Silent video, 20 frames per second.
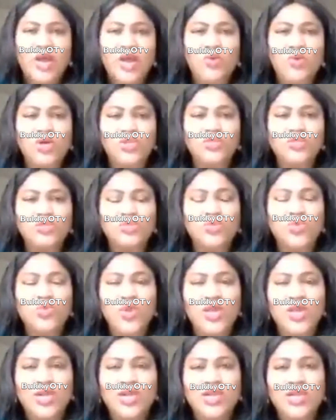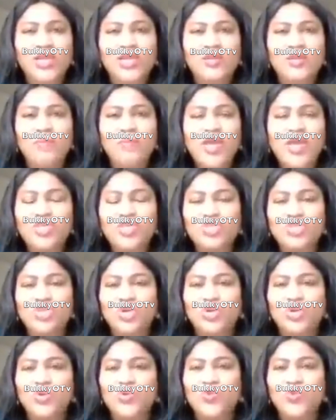And I want to quickly
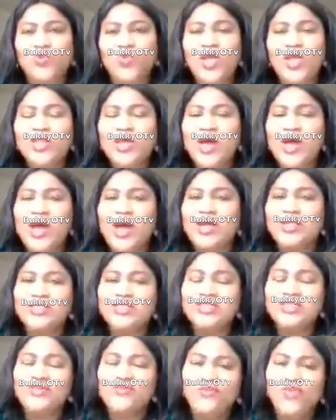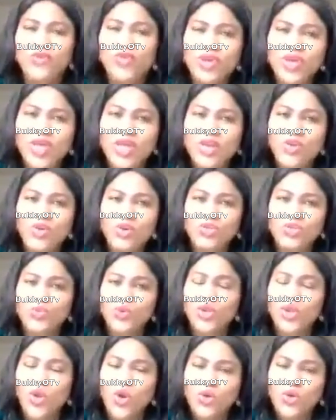mention whether Auntie Funke
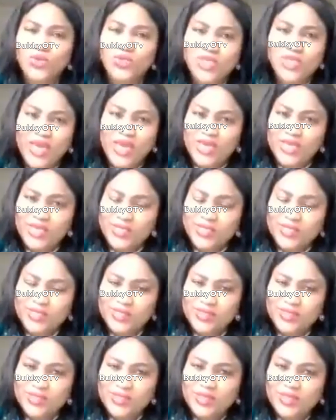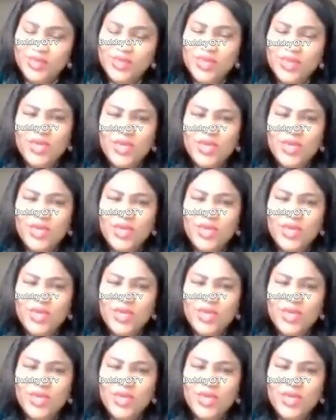knows what ulcer is.